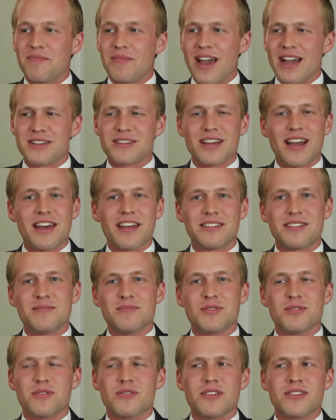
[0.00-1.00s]
Actually, I had
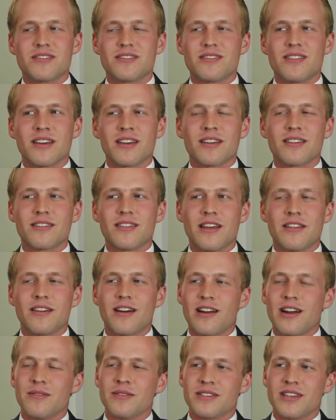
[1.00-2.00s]
some tourists think they
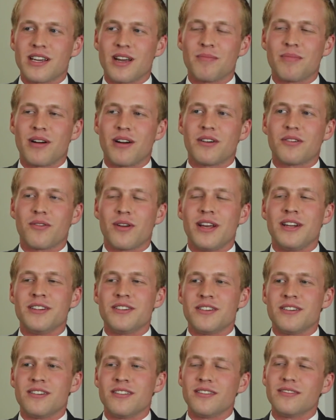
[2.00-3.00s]
thought I was like a park
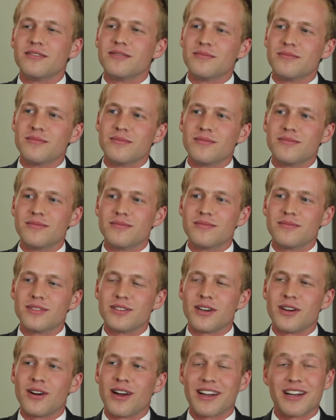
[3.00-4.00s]
ranger.
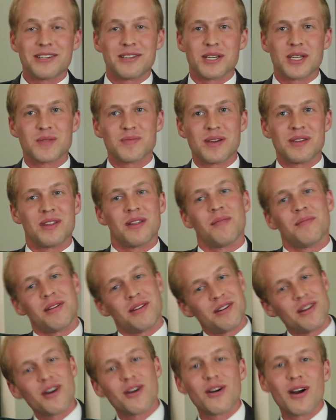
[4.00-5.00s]
So I got to explain to them that
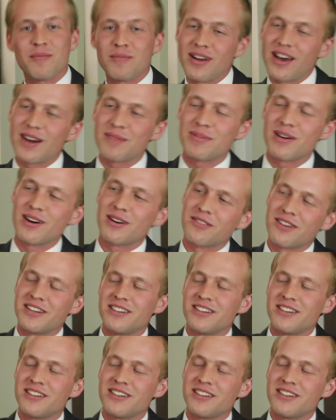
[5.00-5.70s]
no, I'm not a park